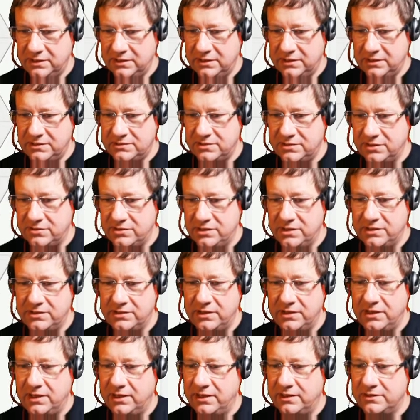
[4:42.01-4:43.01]
So yeah, they
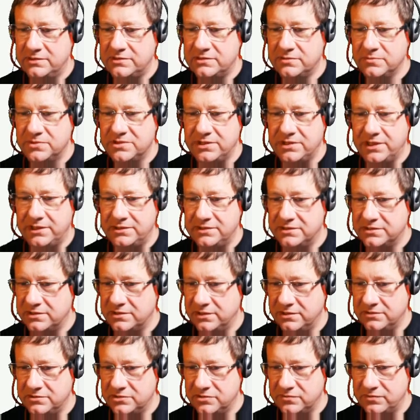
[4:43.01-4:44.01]
had some standing
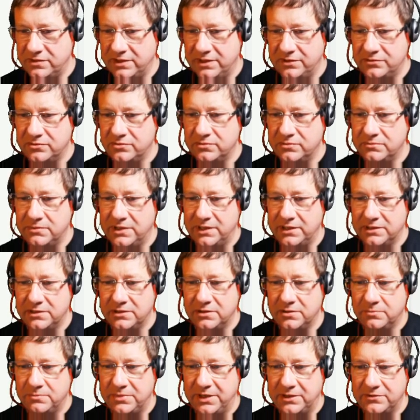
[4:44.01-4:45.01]
stones around them, a
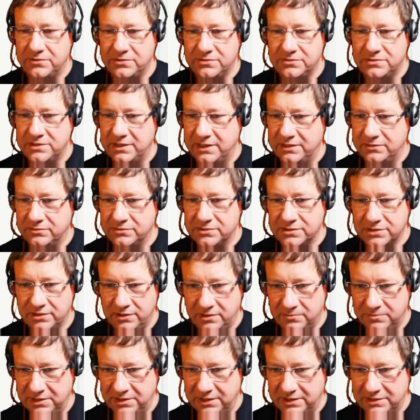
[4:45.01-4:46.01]
barrow down type
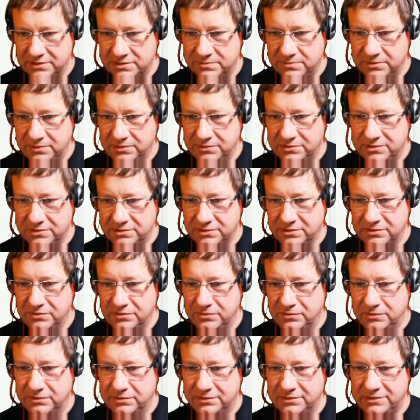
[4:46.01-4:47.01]
place but to the
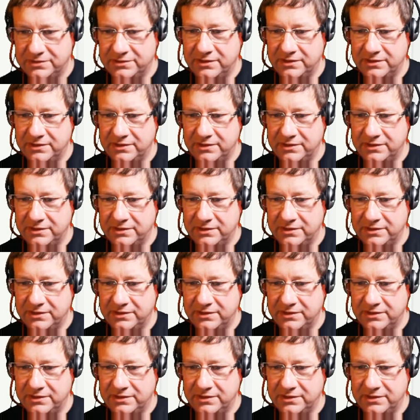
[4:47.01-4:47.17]
north,